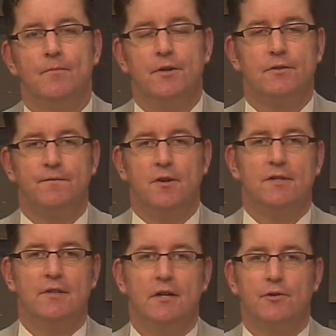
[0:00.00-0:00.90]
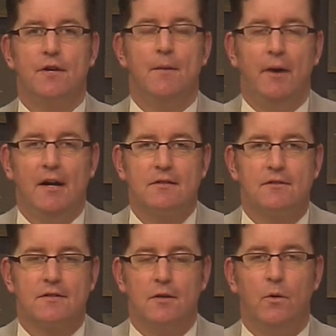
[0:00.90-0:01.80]
those first century
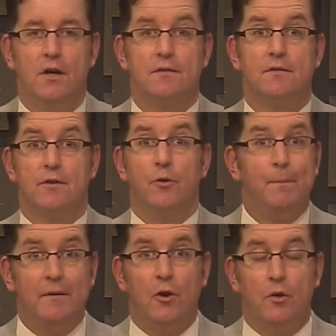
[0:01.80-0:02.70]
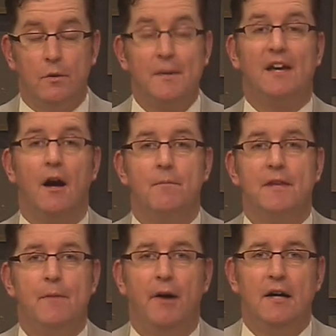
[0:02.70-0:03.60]
apostles, the ones who would become
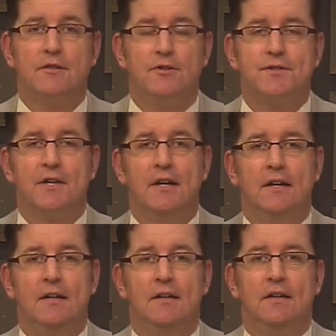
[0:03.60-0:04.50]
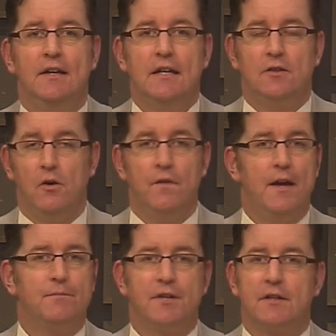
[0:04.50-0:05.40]
the apostles, he told
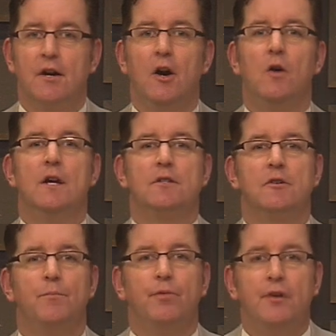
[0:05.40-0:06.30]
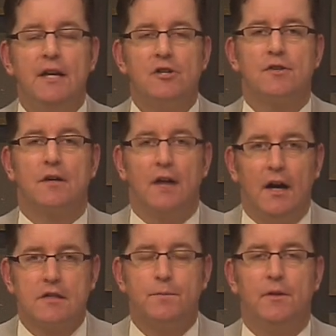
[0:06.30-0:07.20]
them to go and to preach the
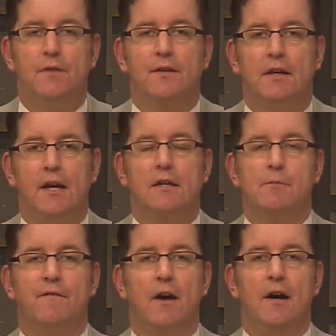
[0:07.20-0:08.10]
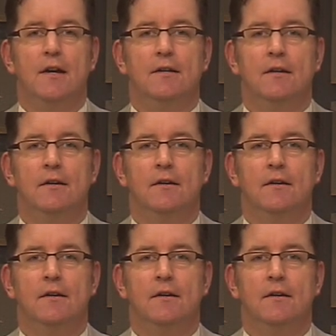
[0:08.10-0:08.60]
gospel of the kingdom of God.